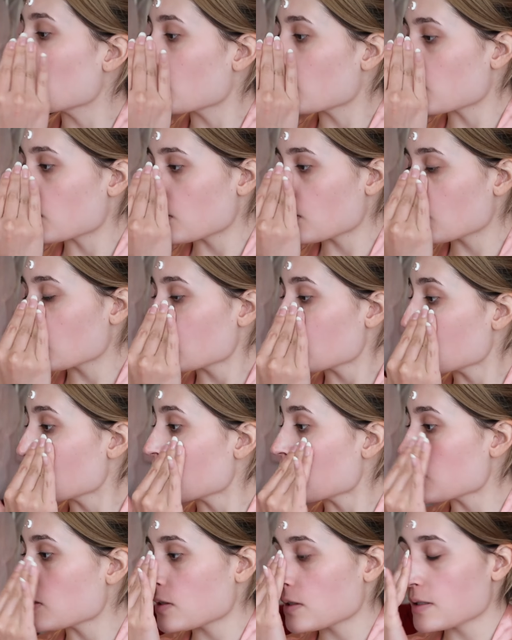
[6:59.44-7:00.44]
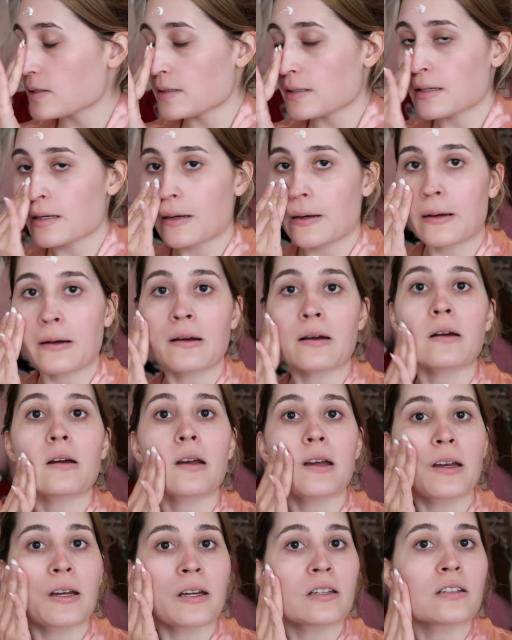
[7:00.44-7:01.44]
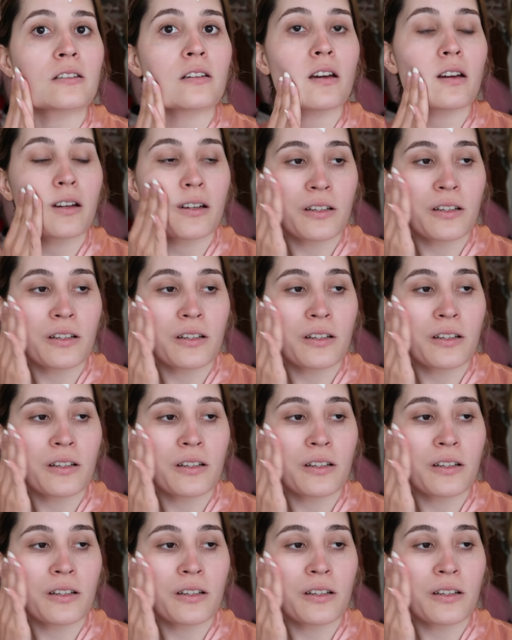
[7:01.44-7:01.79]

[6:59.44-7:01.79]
here, so so nice to see her and